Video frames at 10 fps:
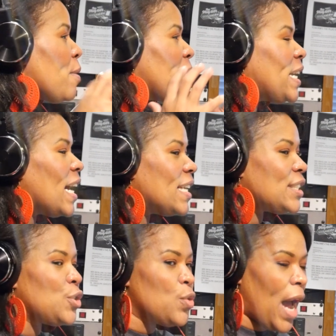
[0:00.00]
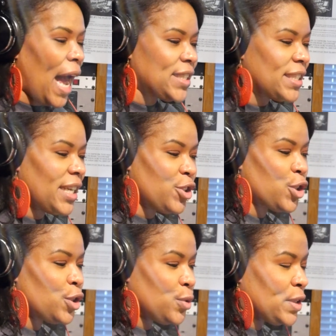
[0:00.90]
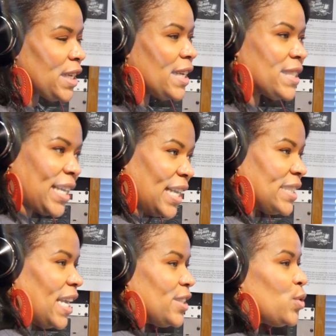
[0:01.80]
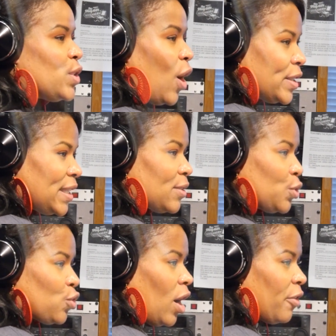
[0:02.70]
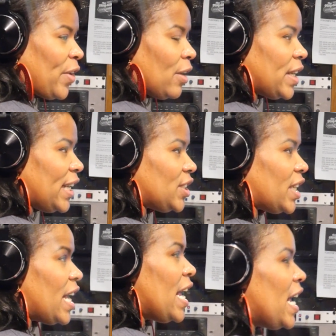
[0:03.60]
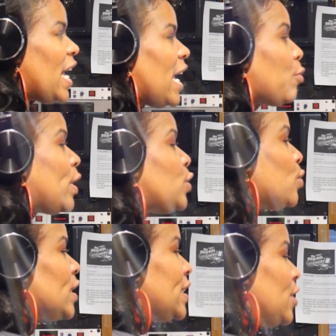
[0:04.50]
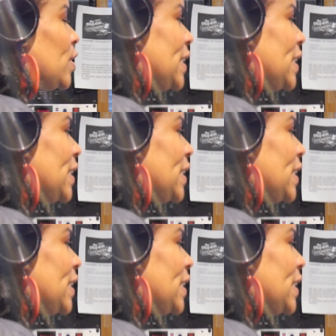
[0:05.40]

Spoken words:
because you actually introduced us, like I said, to the Autism Strong Foundation. And we do the Secret